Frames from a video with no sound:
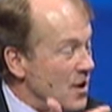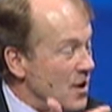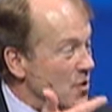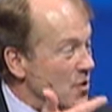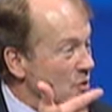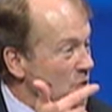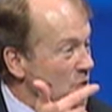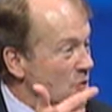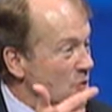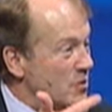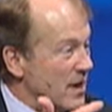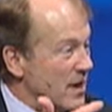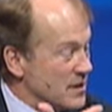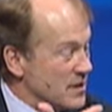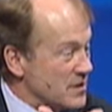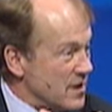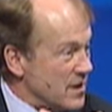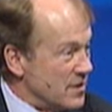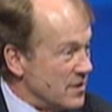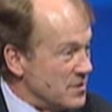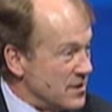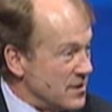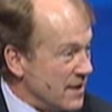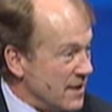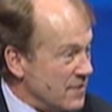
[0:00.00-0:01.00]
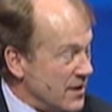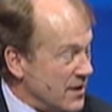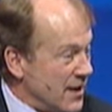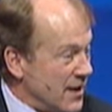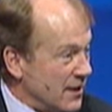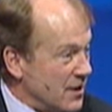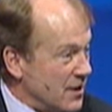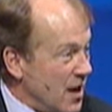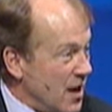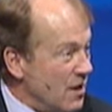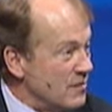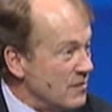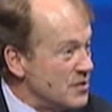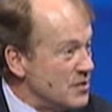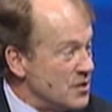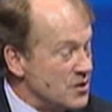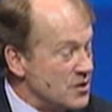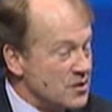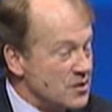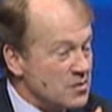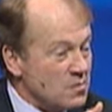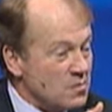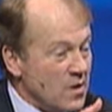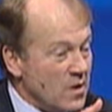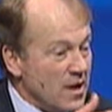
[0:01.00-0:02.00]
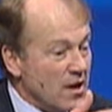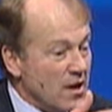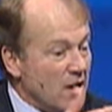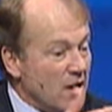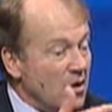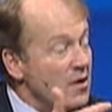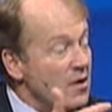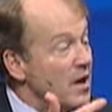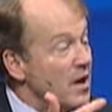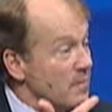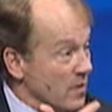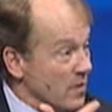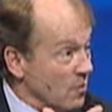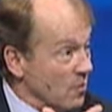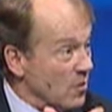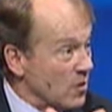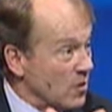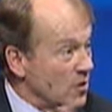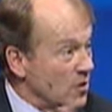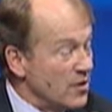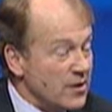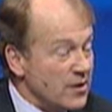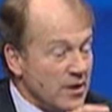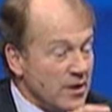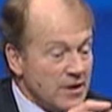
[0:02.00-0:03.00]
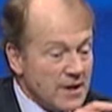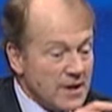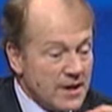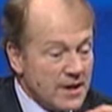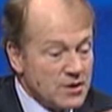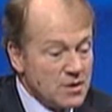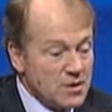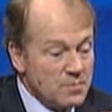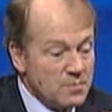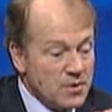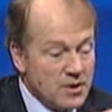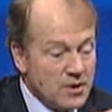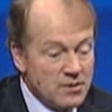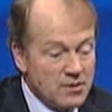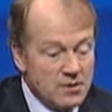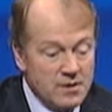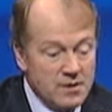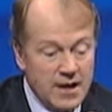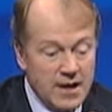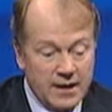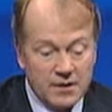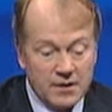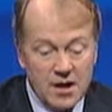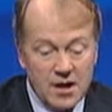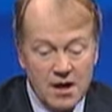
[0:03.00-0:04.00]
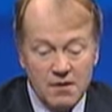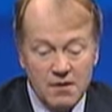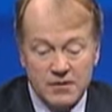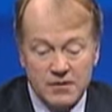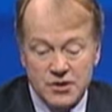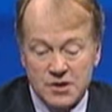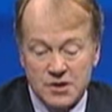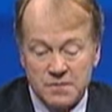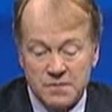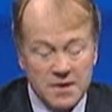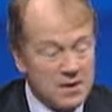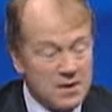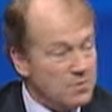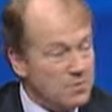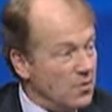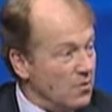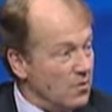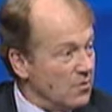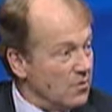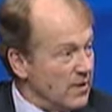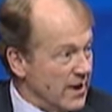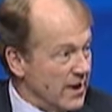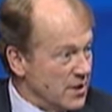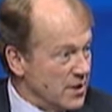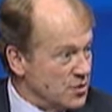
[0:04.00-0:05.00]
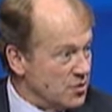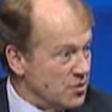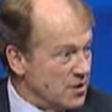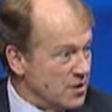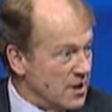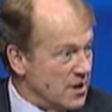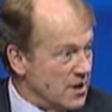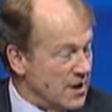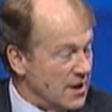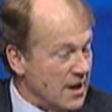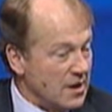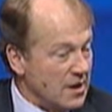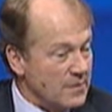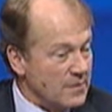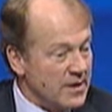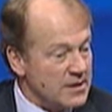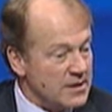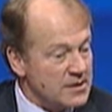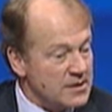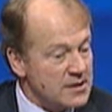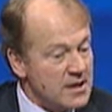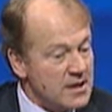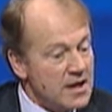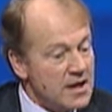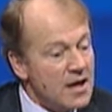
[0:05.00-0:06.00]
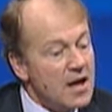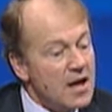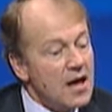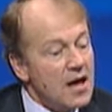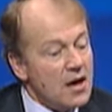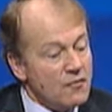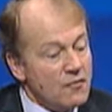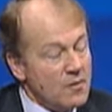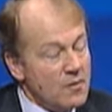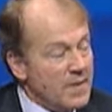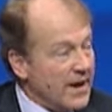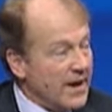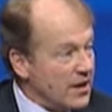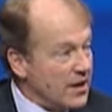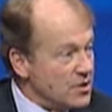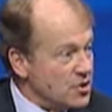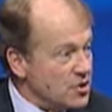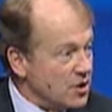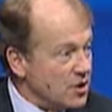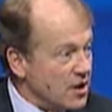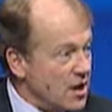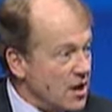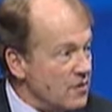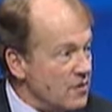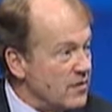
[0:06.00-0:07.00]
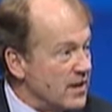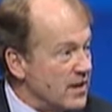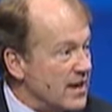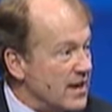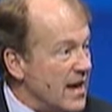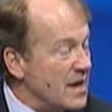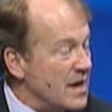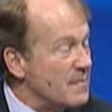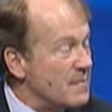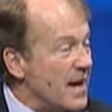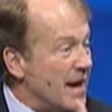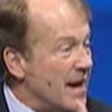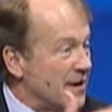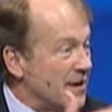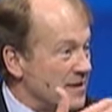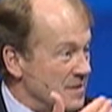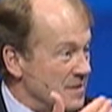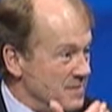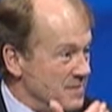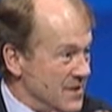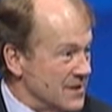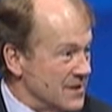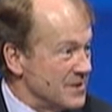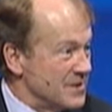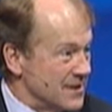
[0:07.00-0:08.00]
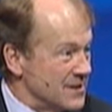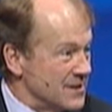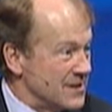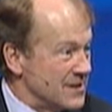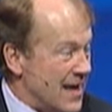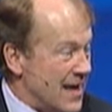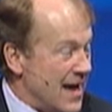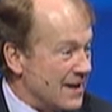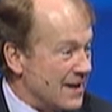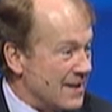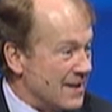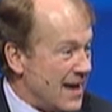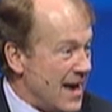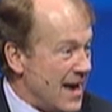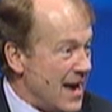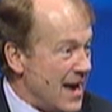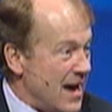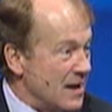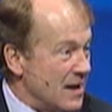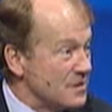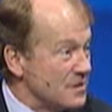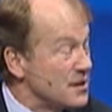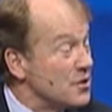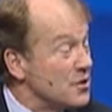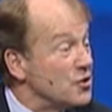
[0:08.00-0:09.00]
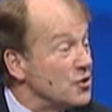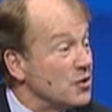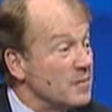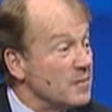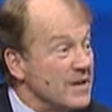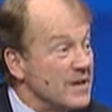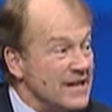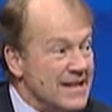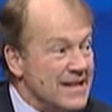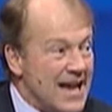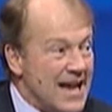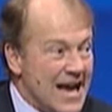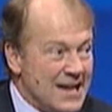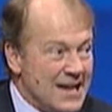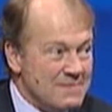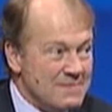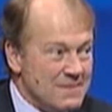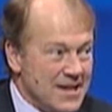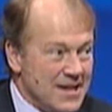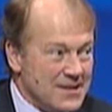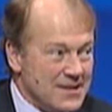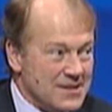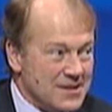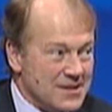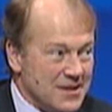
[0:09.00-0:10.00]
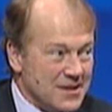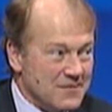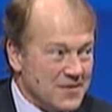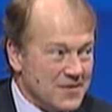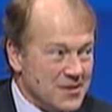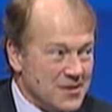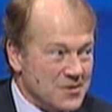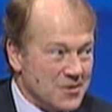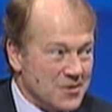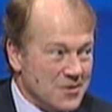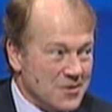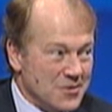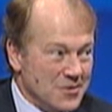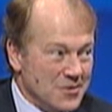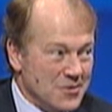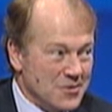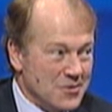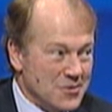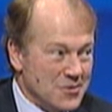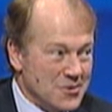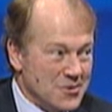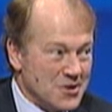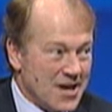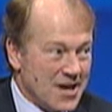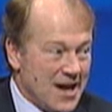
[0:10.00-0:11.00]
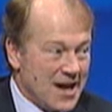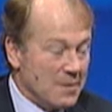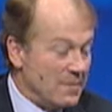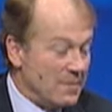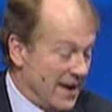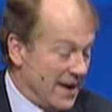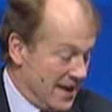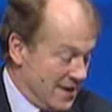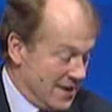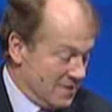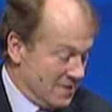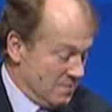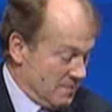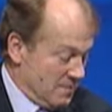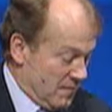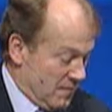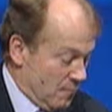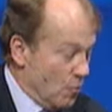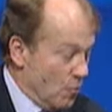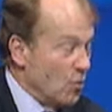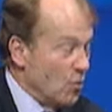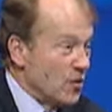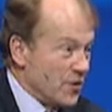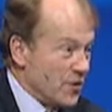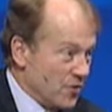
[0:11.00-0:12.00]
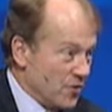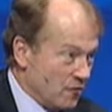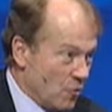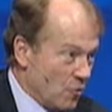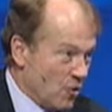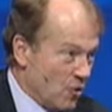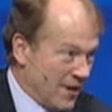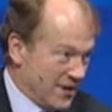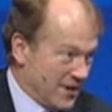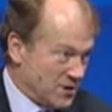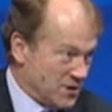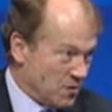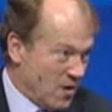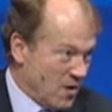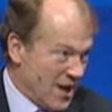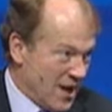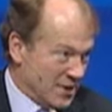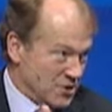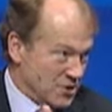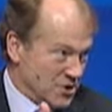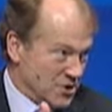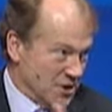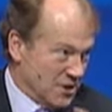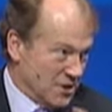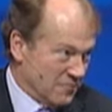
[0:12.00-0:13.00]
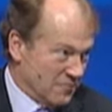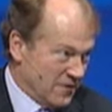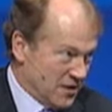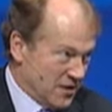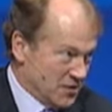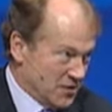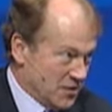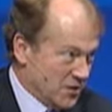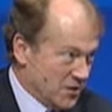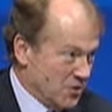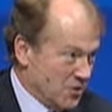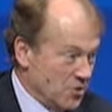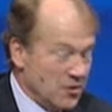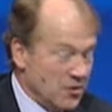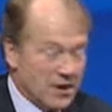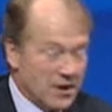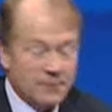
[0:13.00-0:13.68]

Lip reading: who doesn't understand the technology as well, but will learn it, and you put technology people as your key elements. Rebecca Jacoby came out of the business side of the house. It took me 9 months to convince her to do the job, and more than a Rolex watch to convince her to do